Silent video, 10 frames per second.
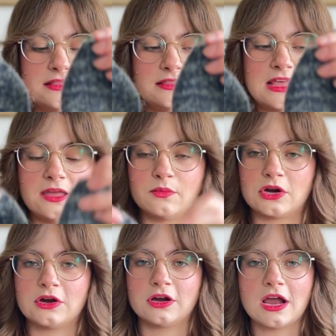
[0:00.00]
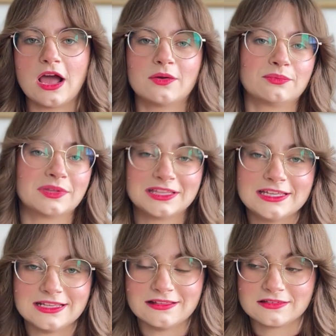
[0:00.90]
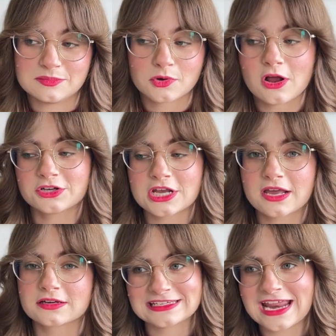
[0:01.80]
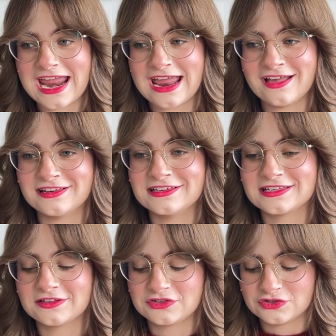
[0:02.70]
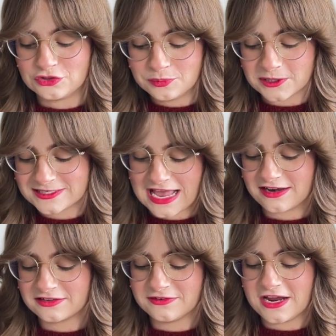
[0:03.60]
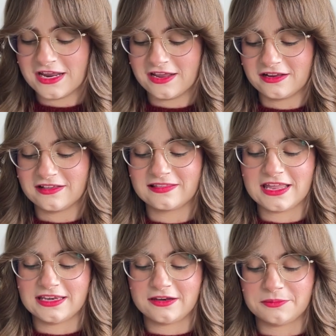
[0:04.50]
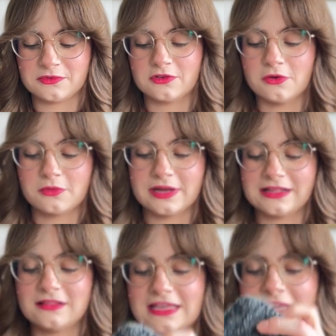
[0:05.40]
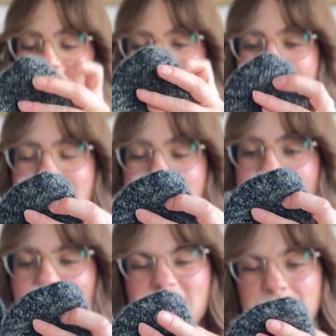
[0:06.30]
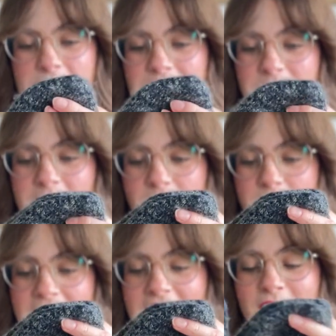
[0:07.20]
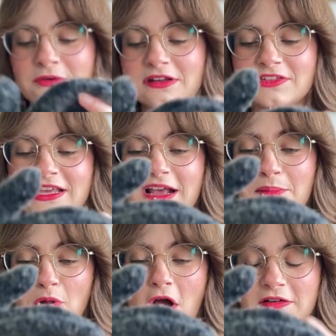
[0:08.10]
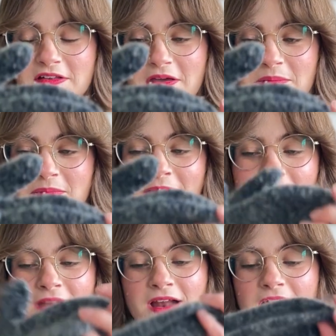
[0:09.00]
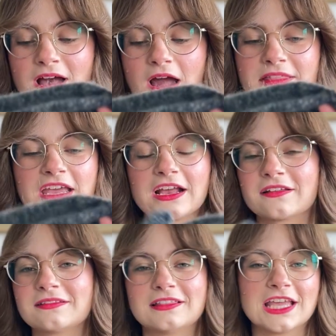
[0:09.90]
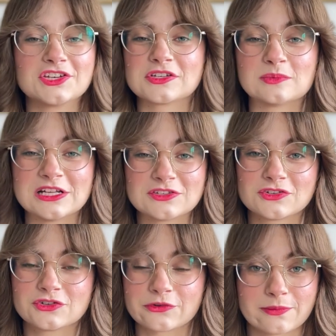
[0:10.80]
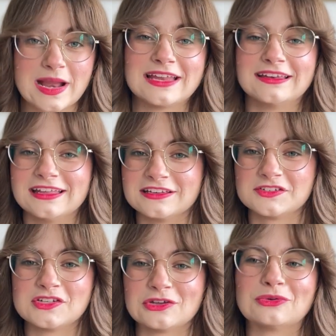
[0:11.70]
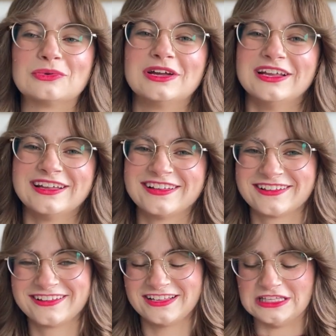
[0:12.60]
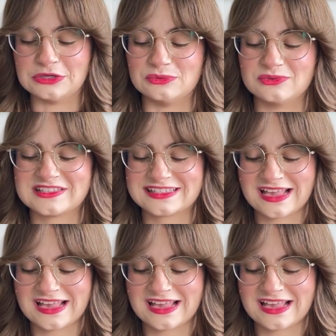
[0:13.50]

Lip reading: They were a really easy project and super satisfying because they knit up so quickly, and then I got to wear them right away. I don't even think I blocked them. I think they just went straight into use.